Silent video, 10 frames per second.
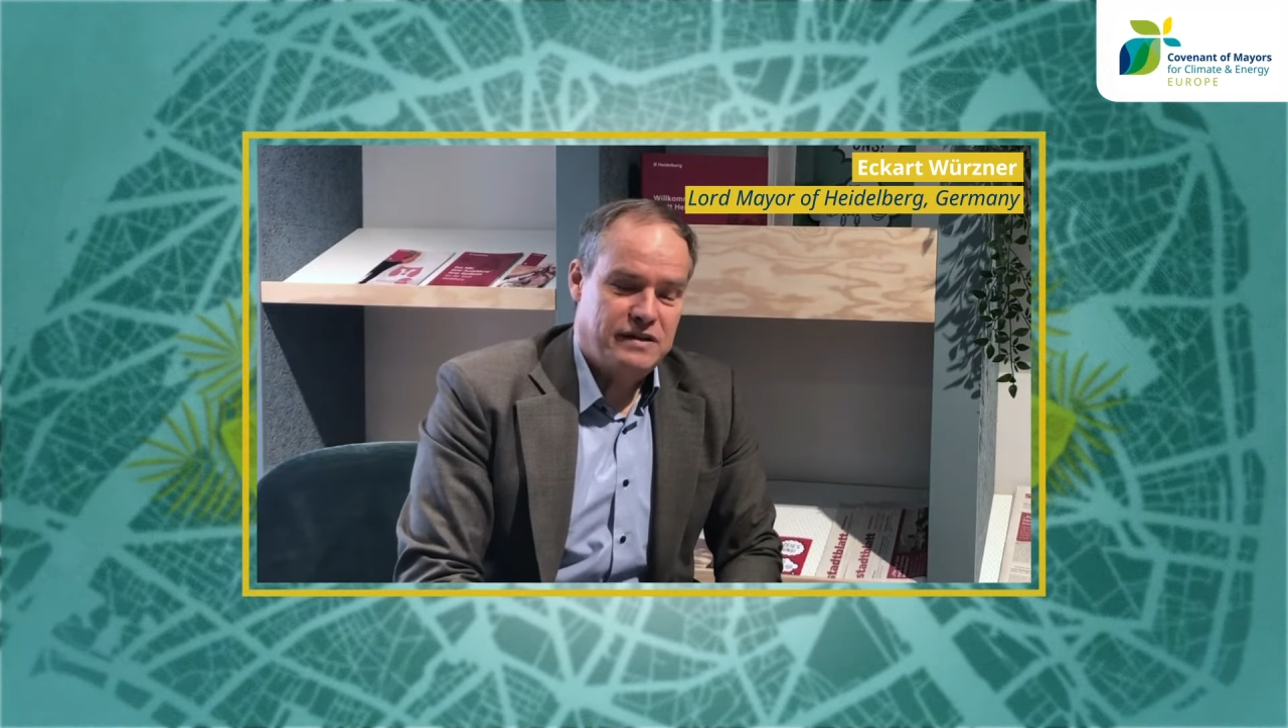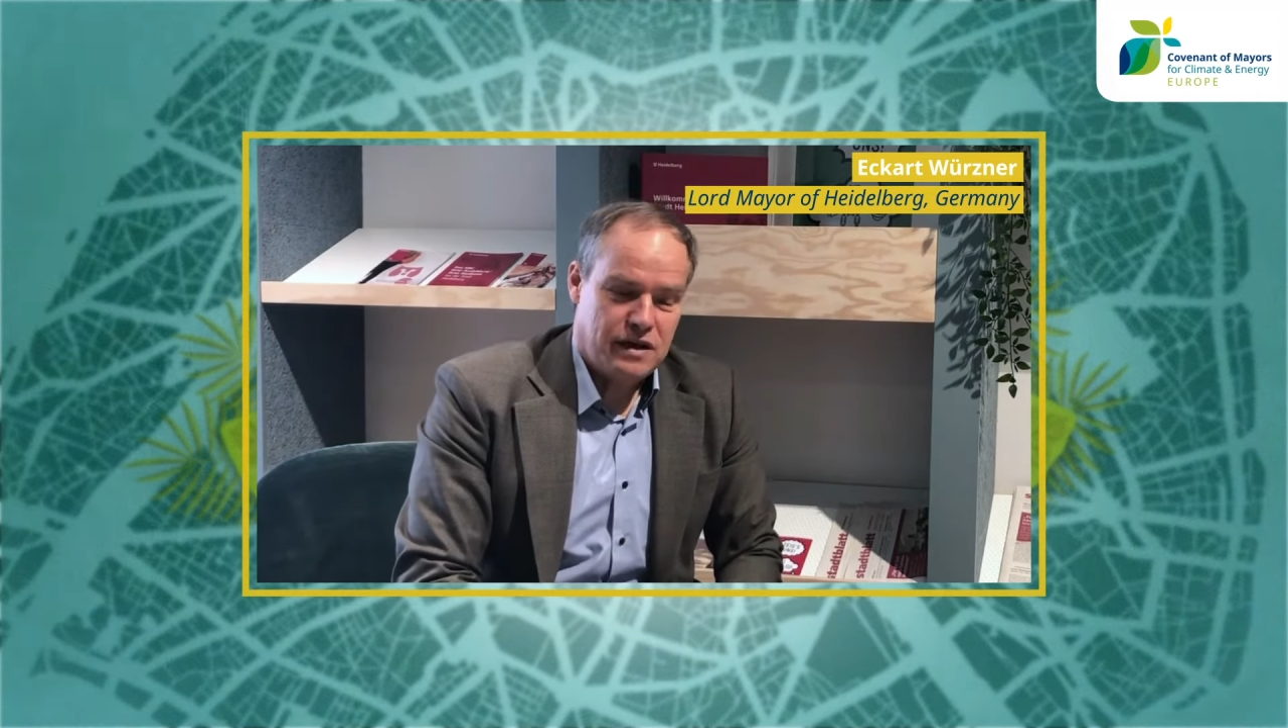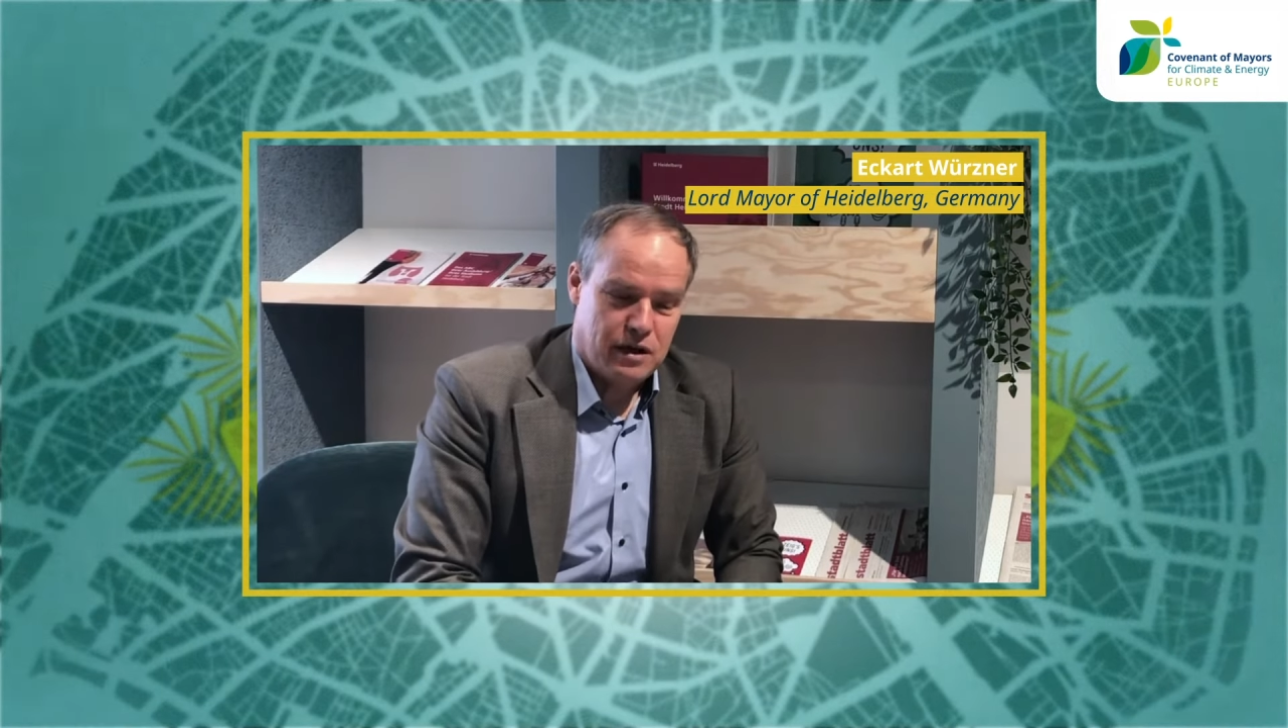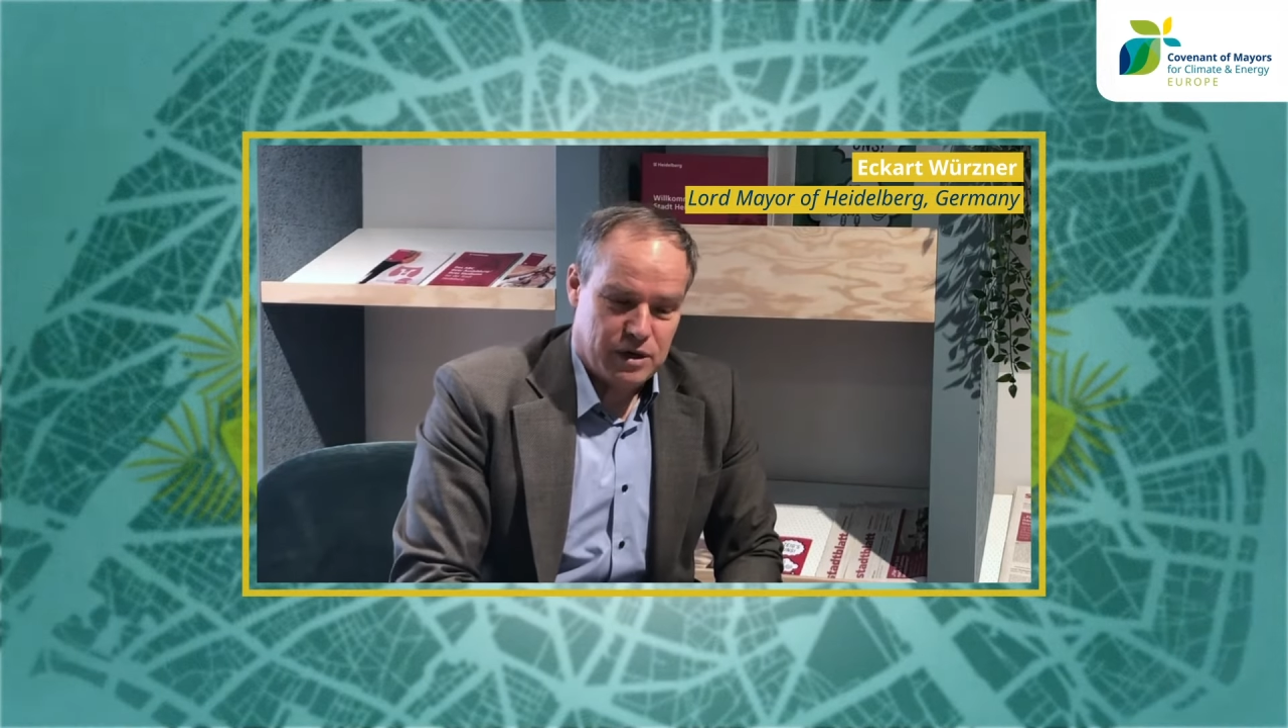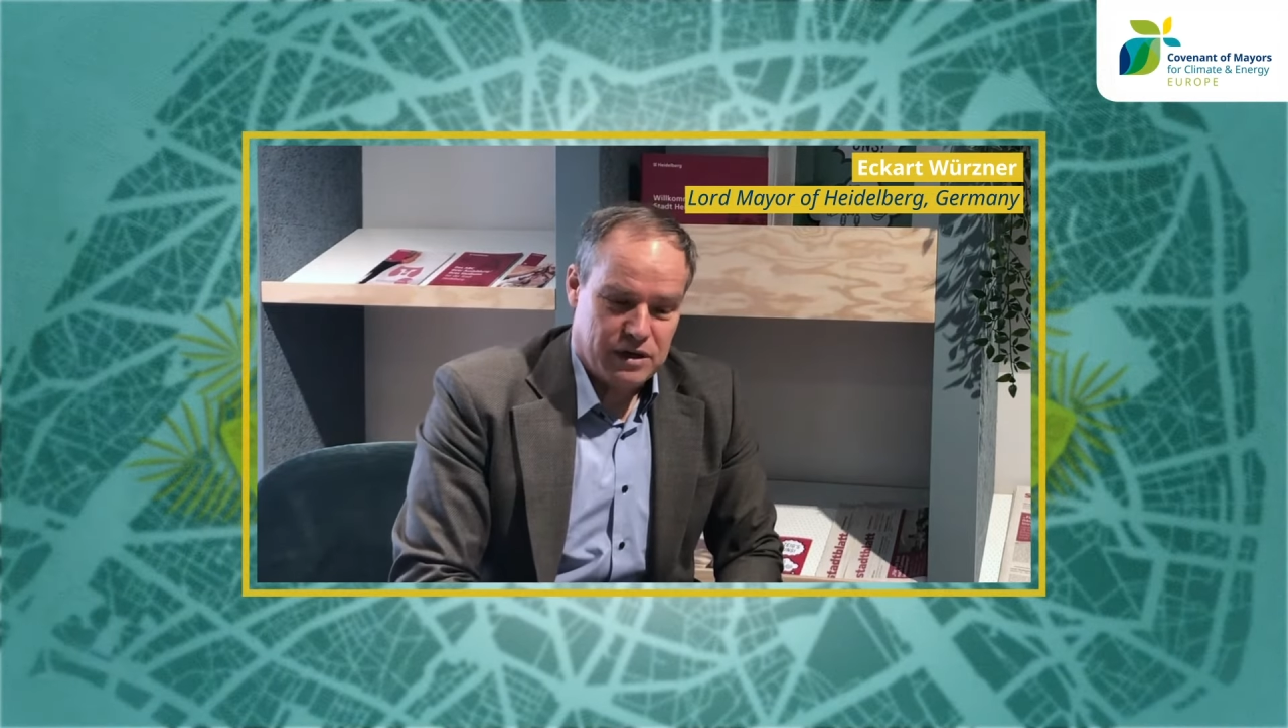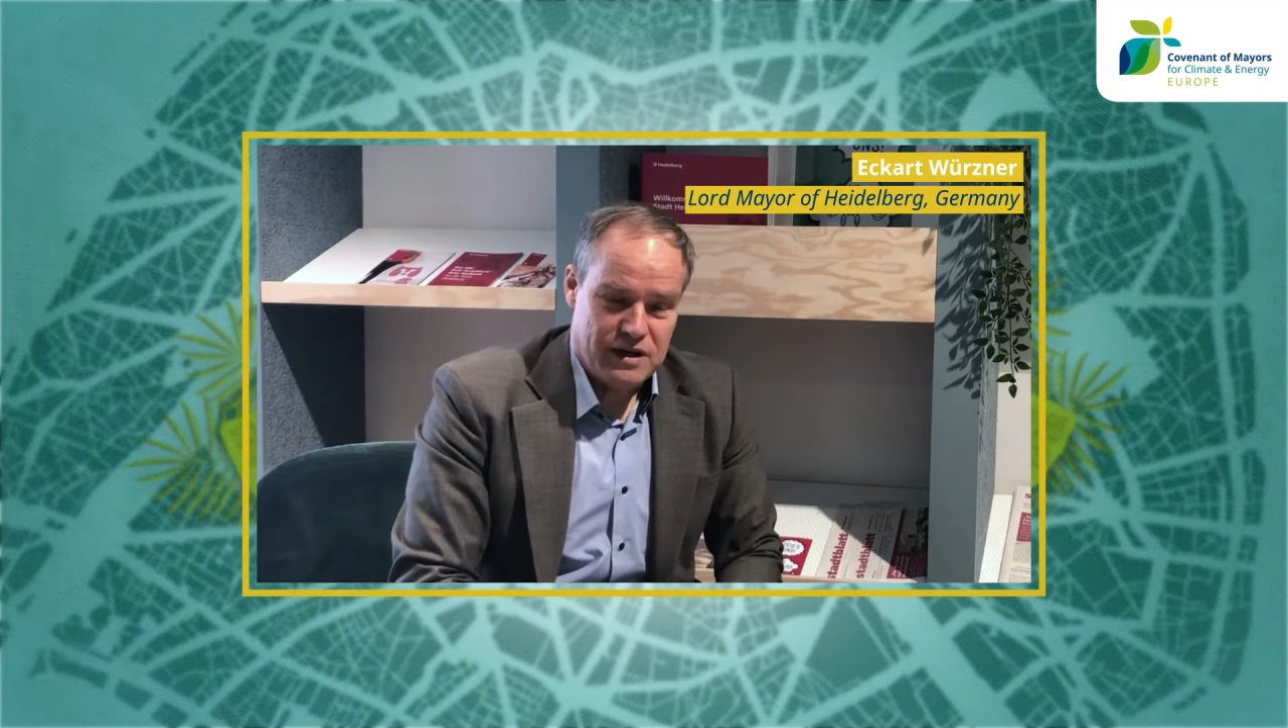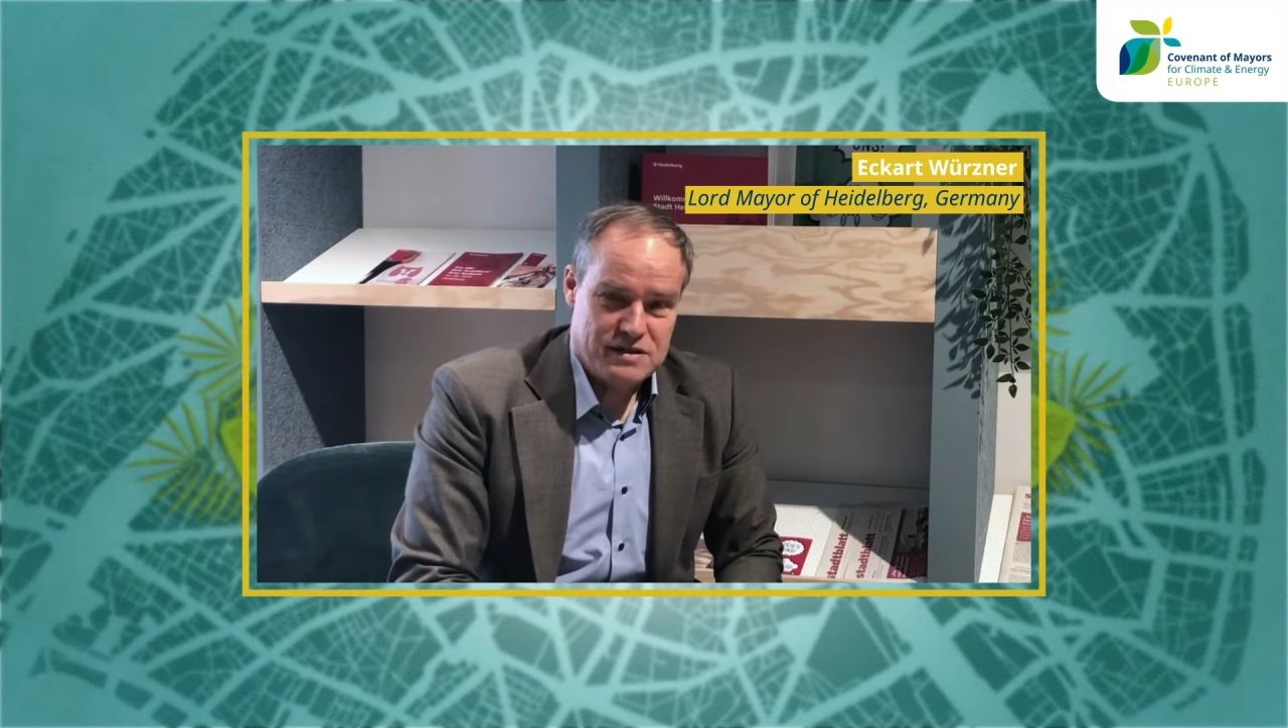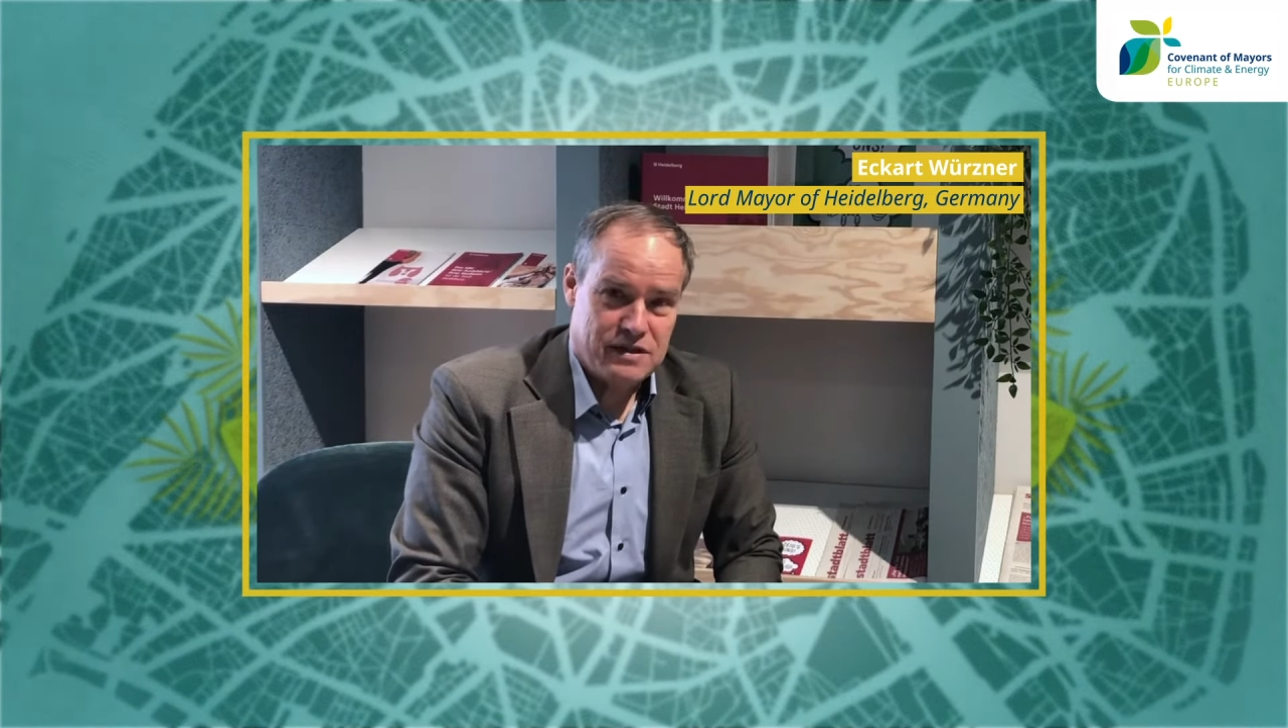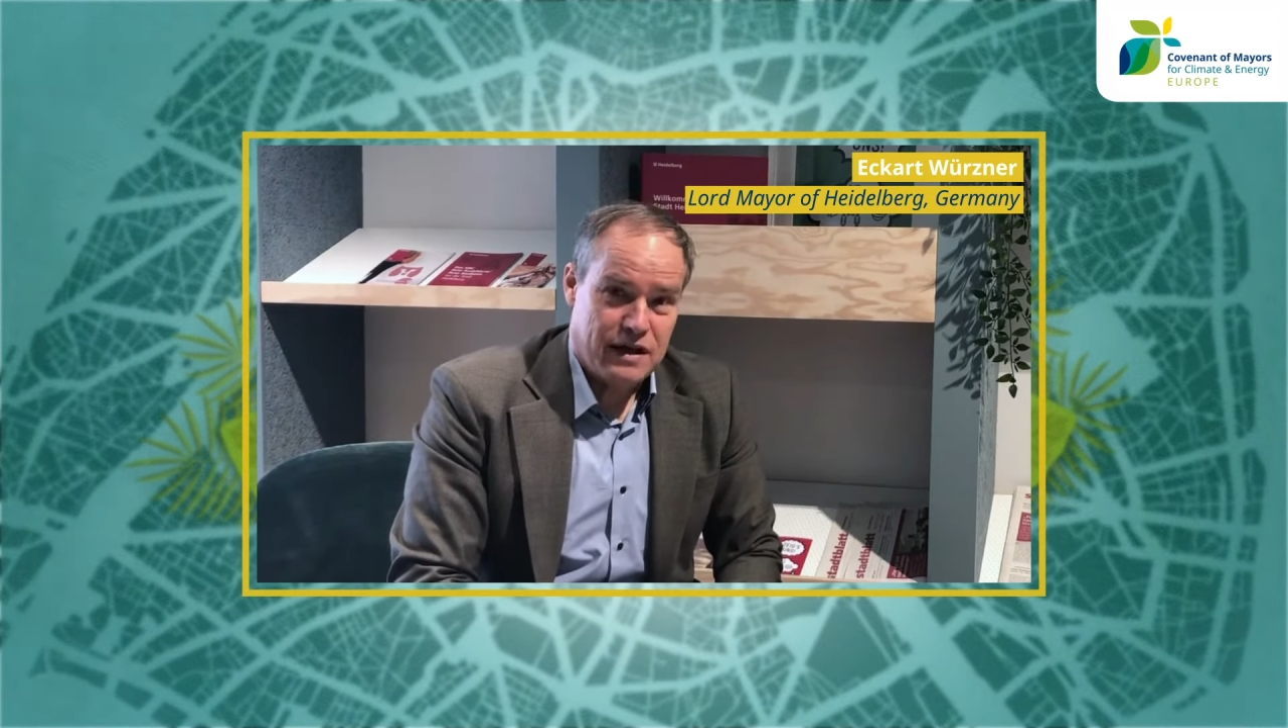decarbonized